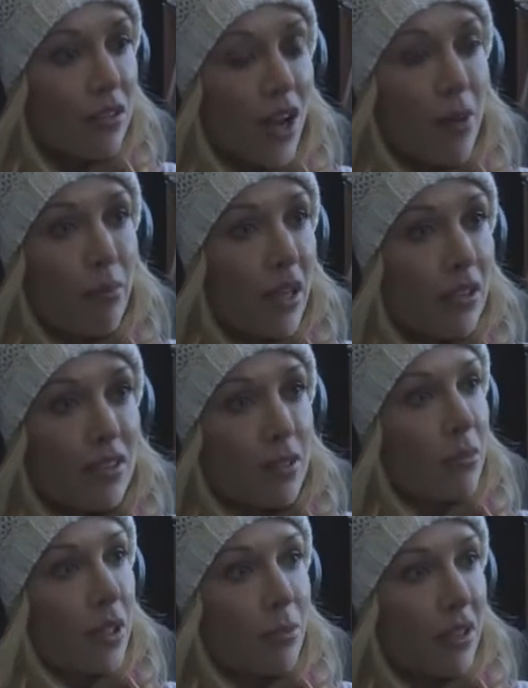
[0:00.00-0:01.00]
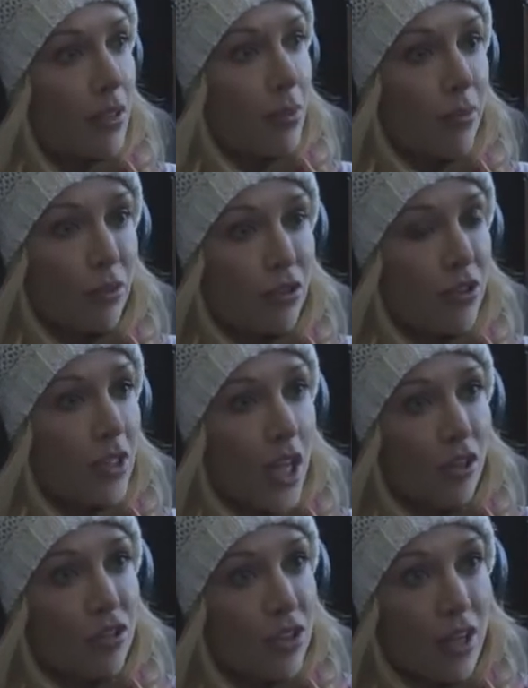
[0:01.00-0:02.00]
not made simply because people just
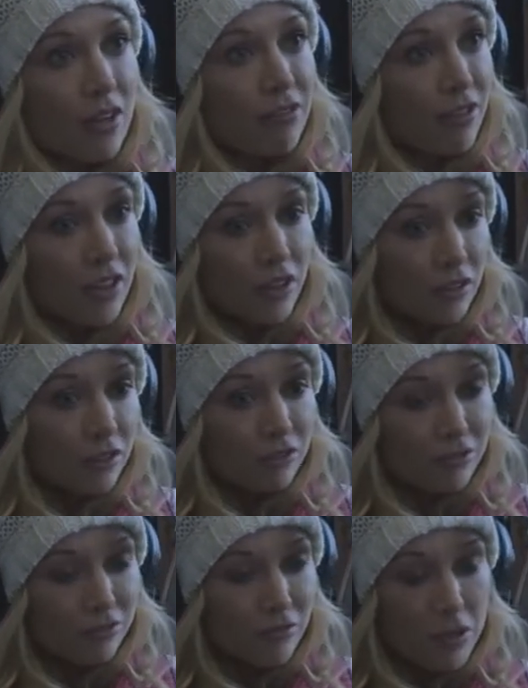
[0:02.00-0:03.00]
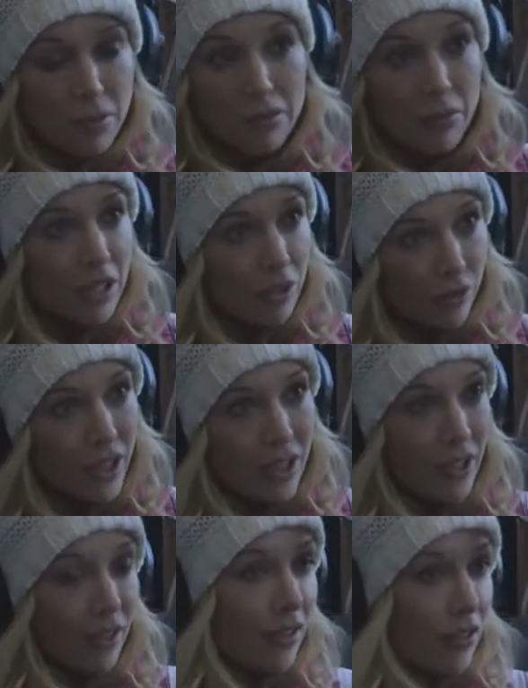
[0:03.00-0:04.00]
take your stuff that you've spent money
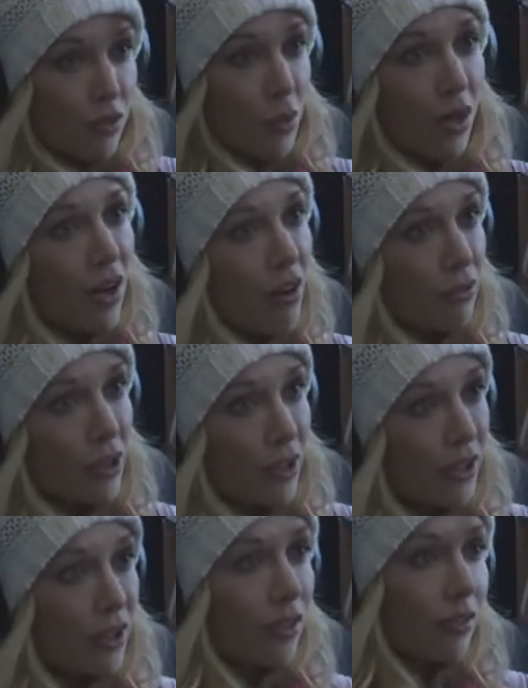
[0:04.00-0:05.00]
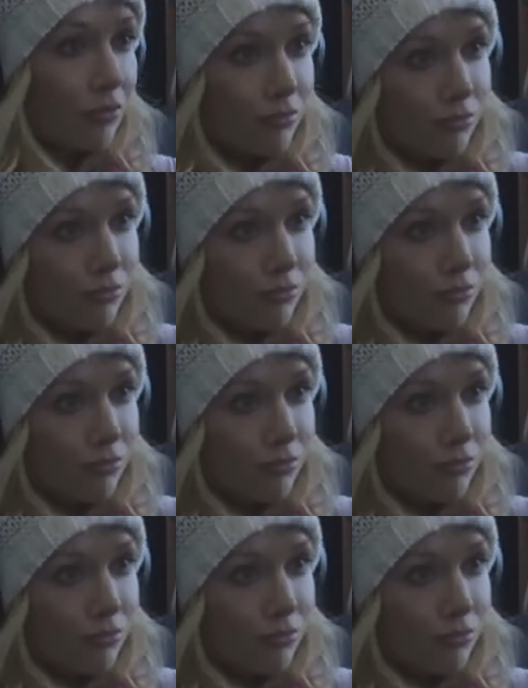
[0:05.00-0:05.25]
creating and just walk off with it,